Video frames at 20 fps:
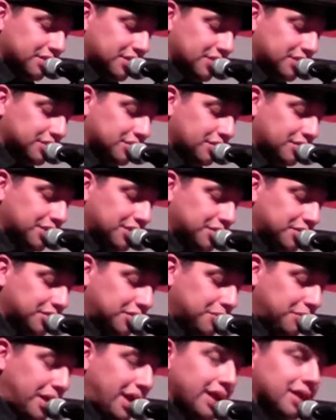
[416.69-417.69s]
and so they
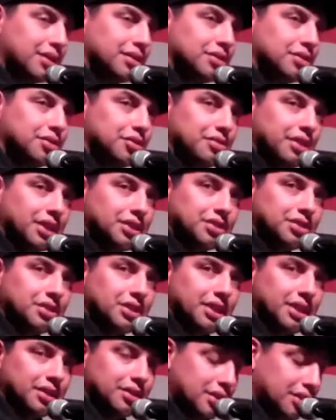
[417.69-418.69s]
turned back in the direction
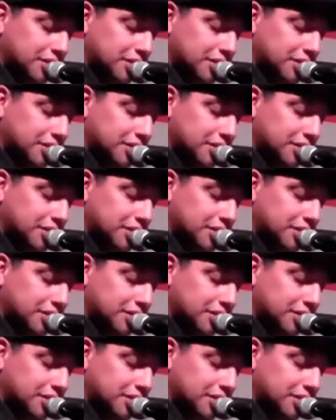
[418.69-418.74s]
they had